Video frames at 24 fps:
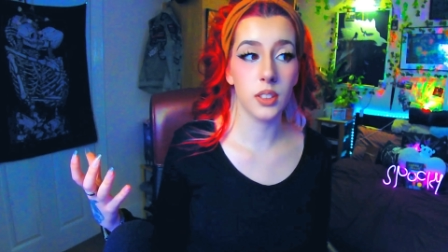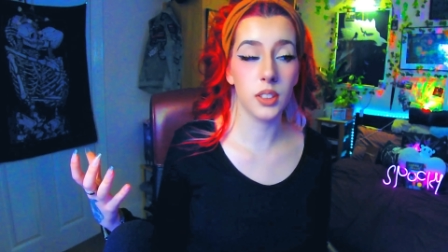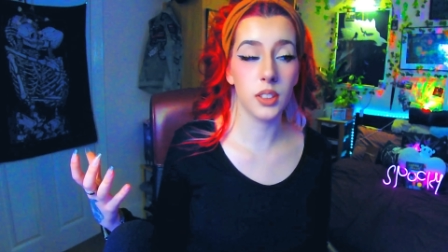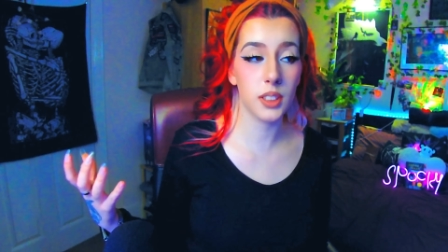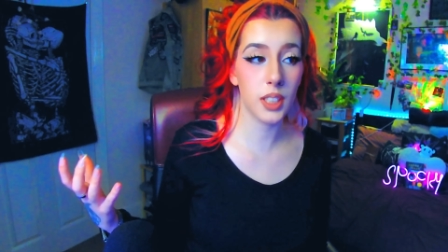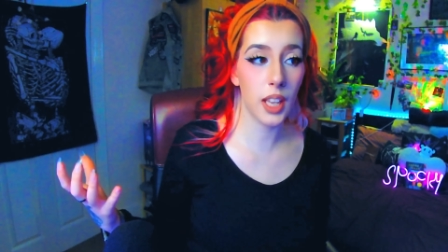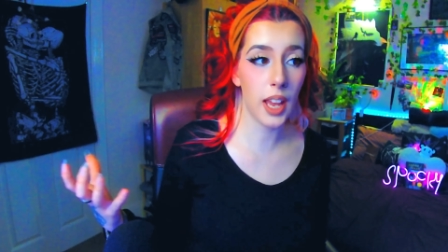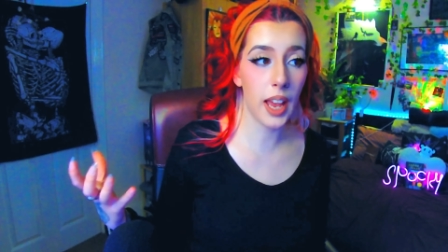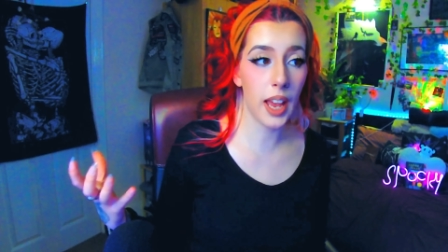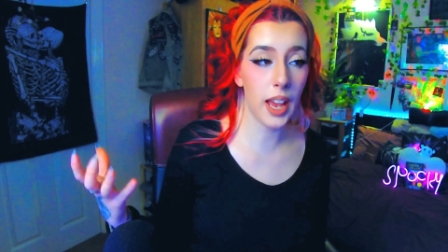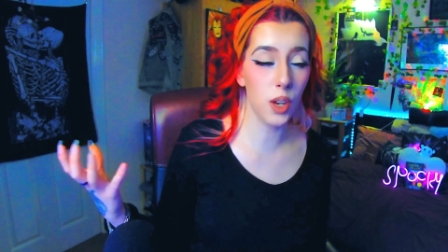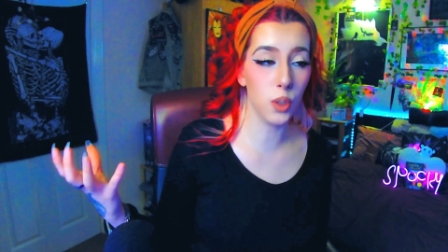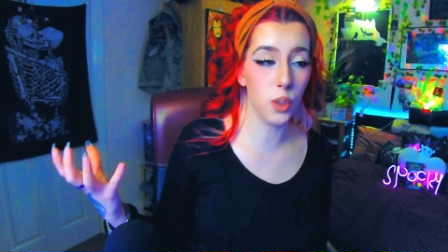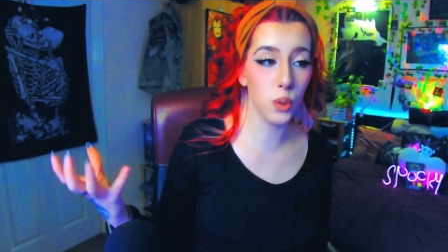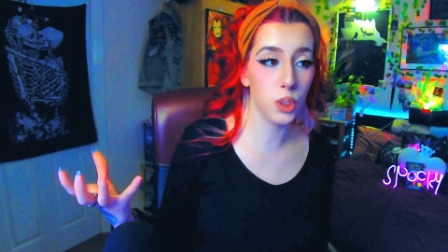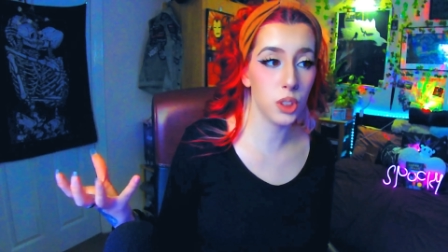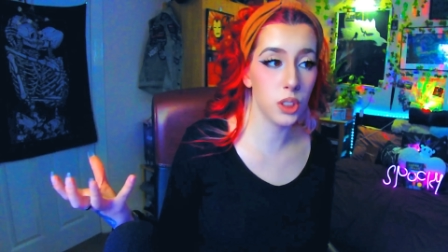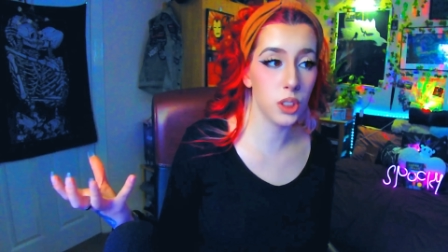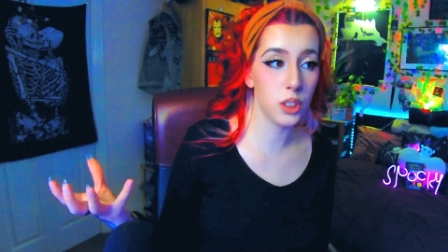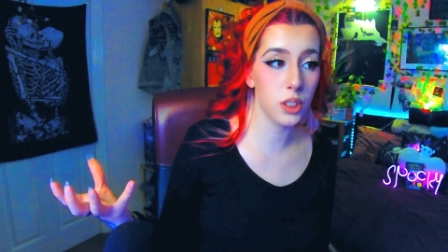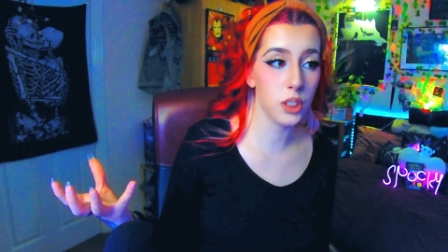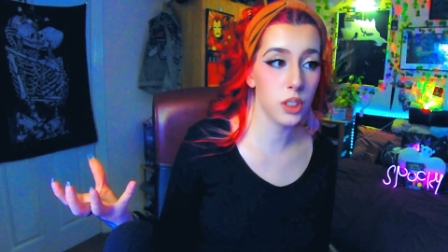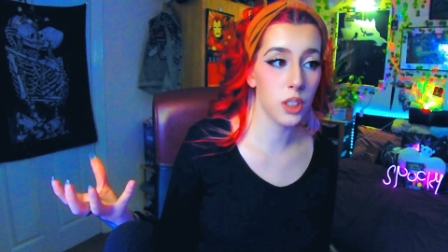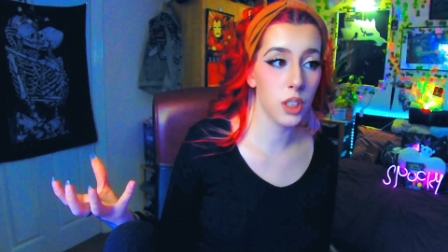
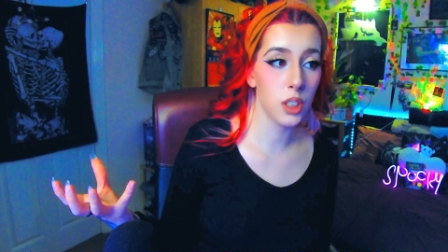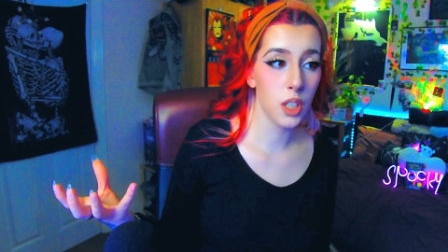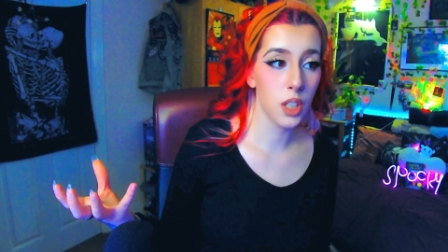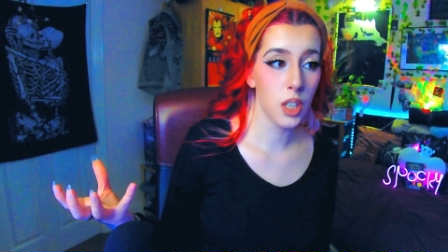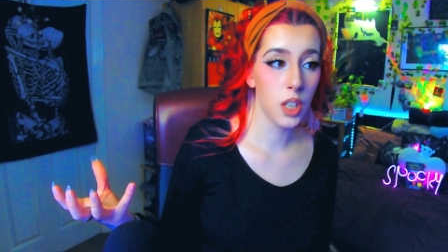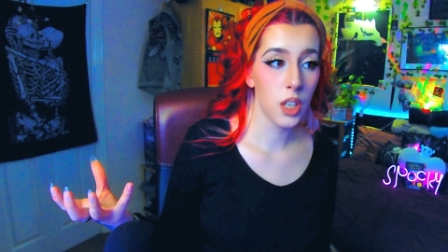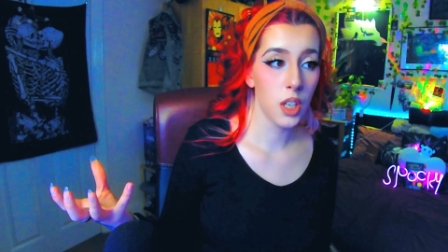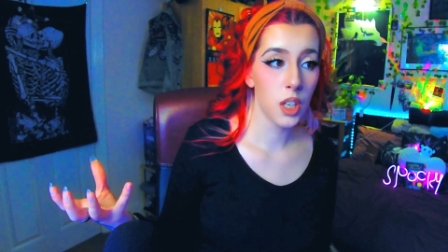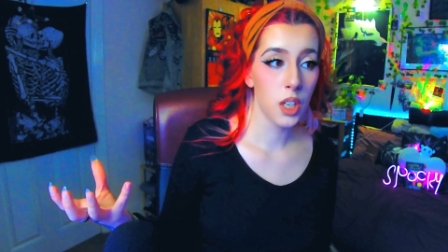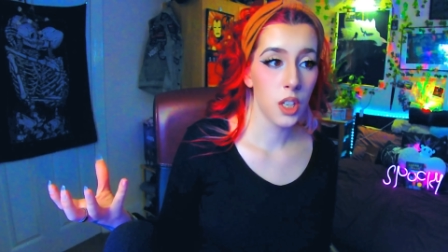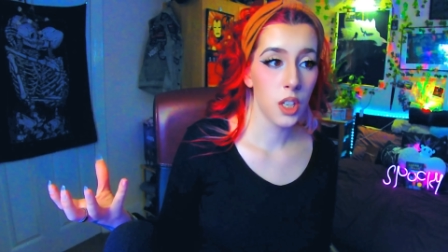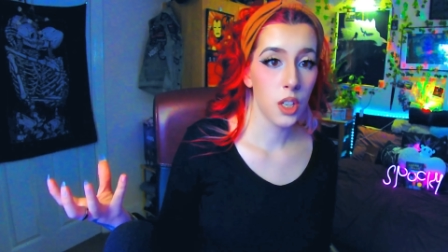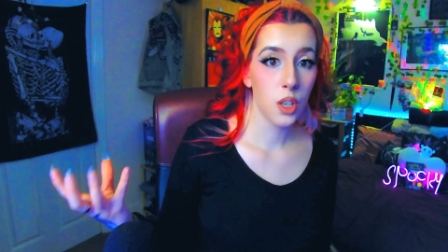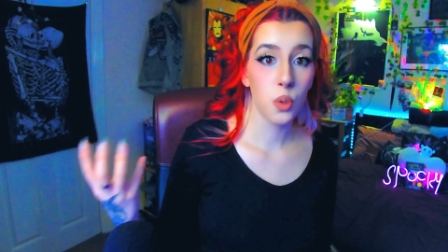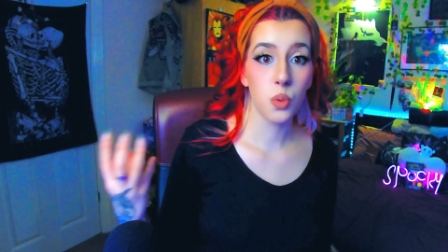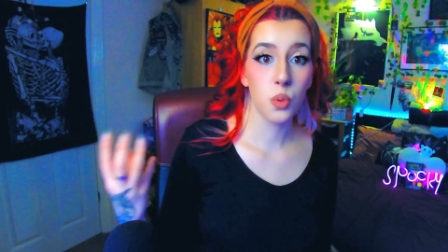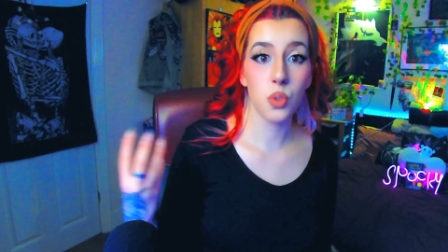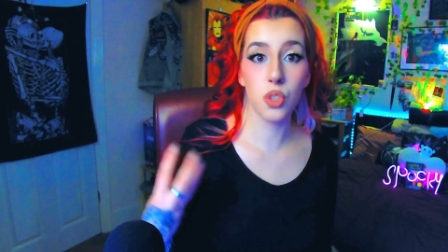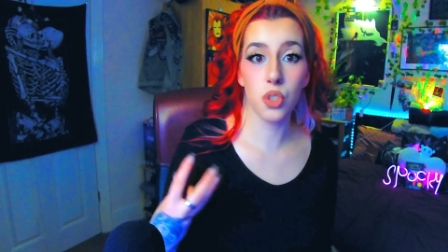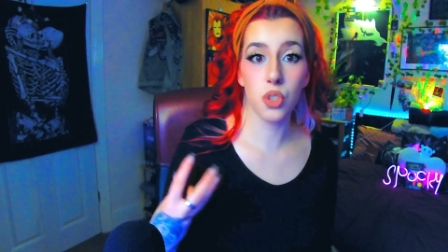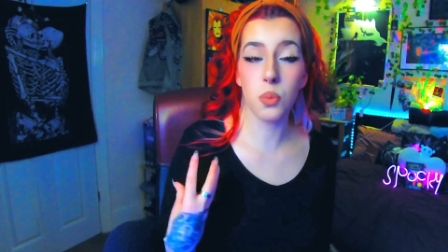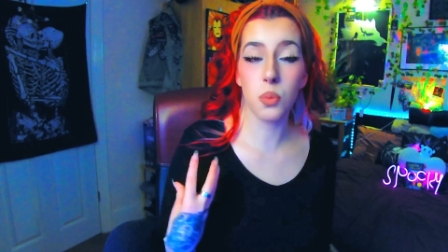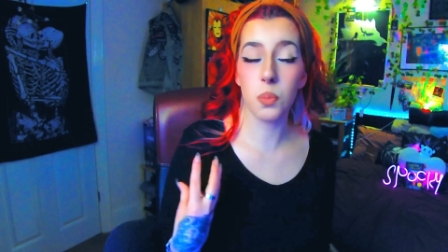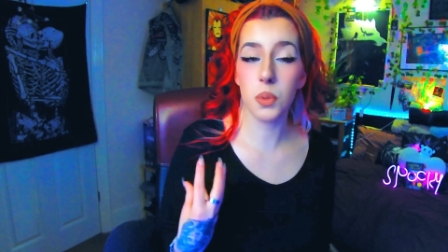house.
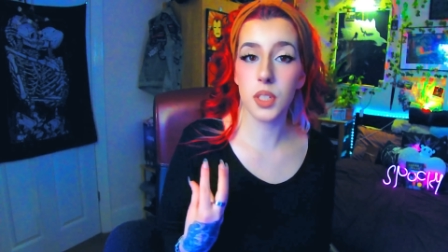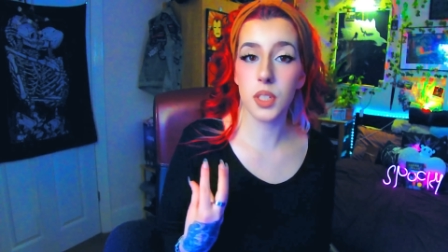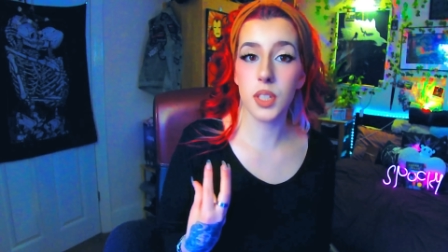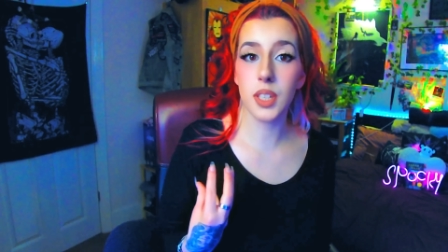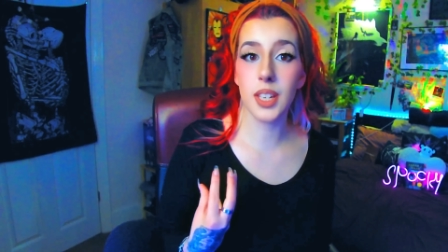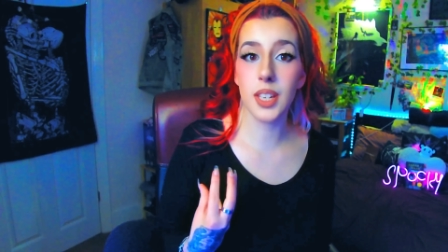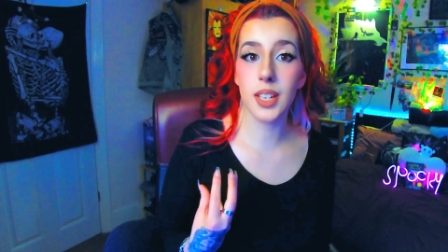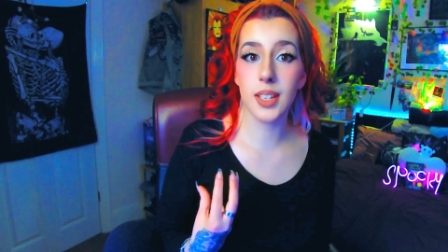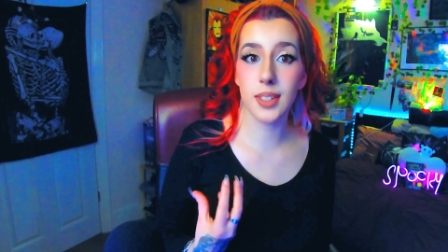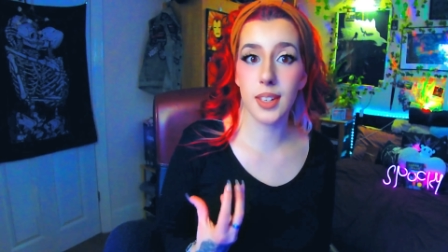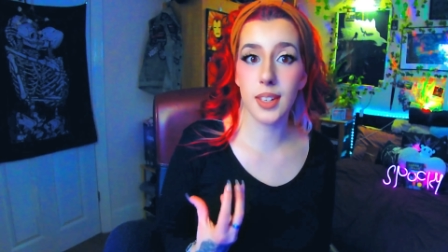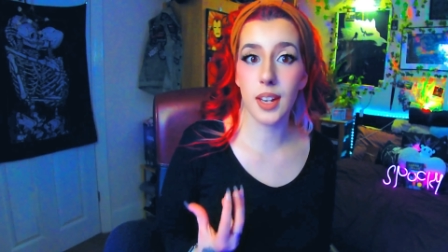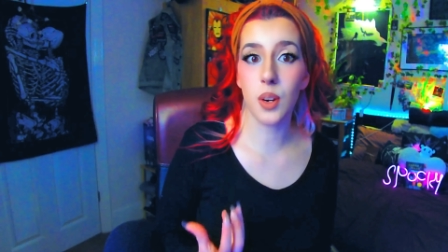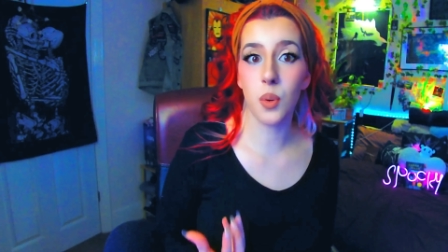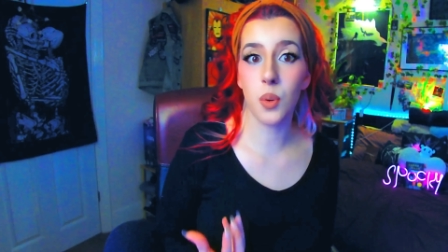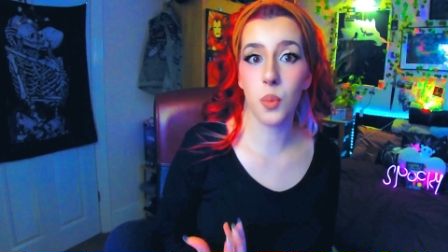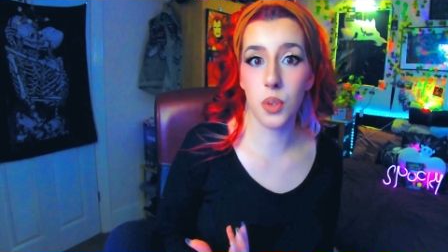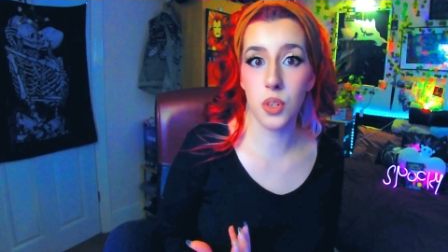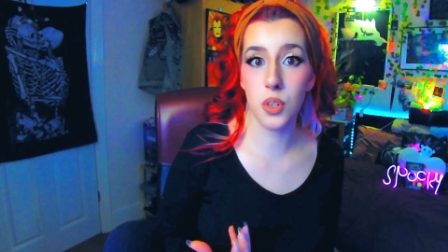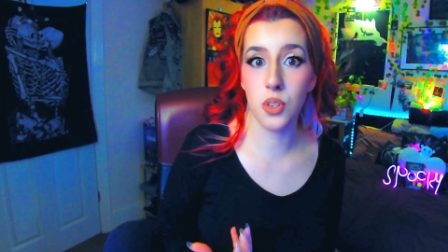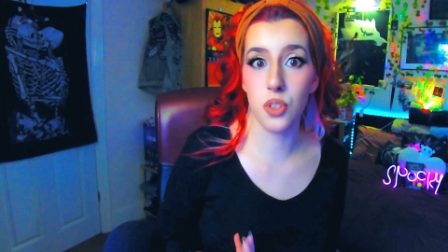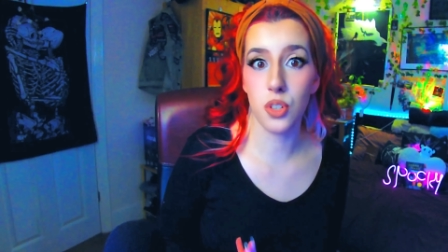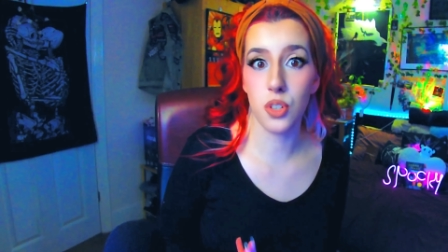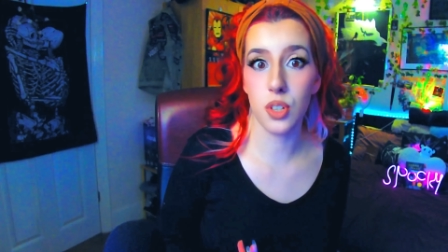We should be seeing Sarah
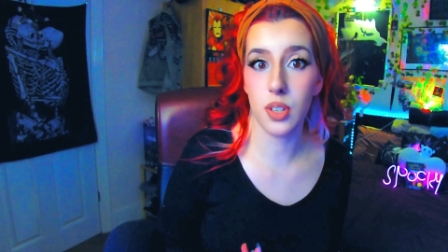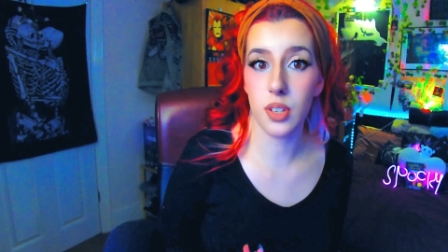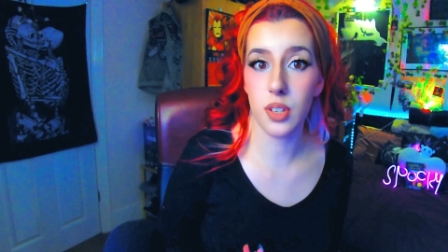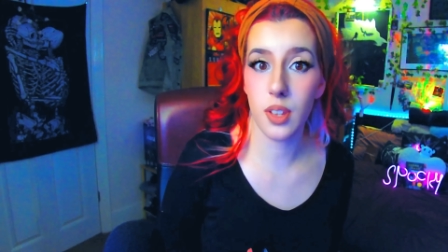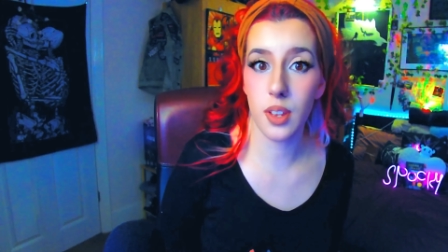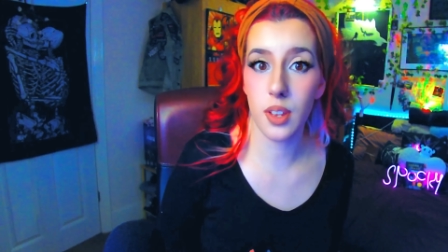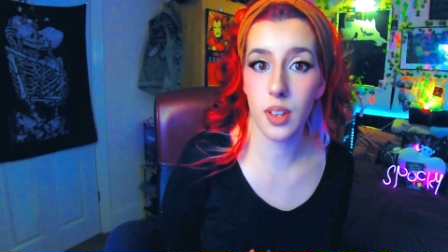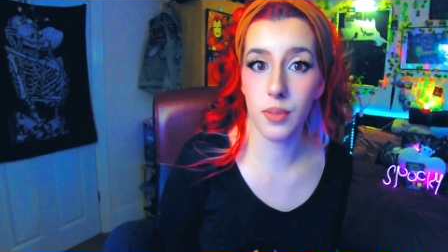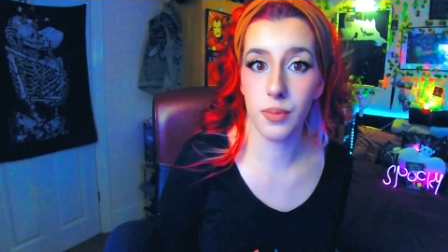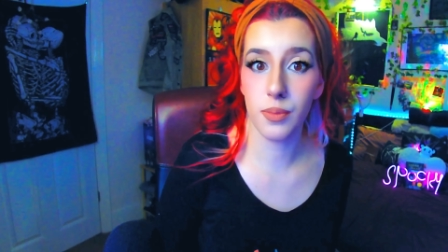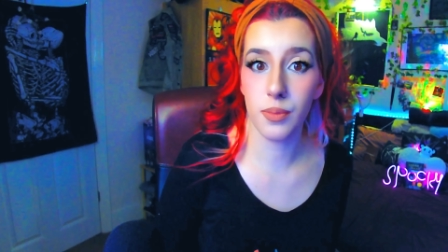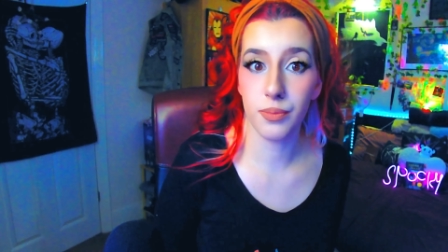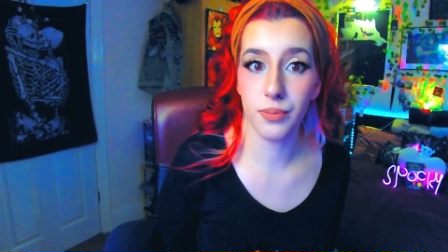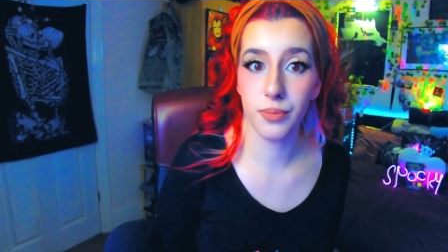Winchester.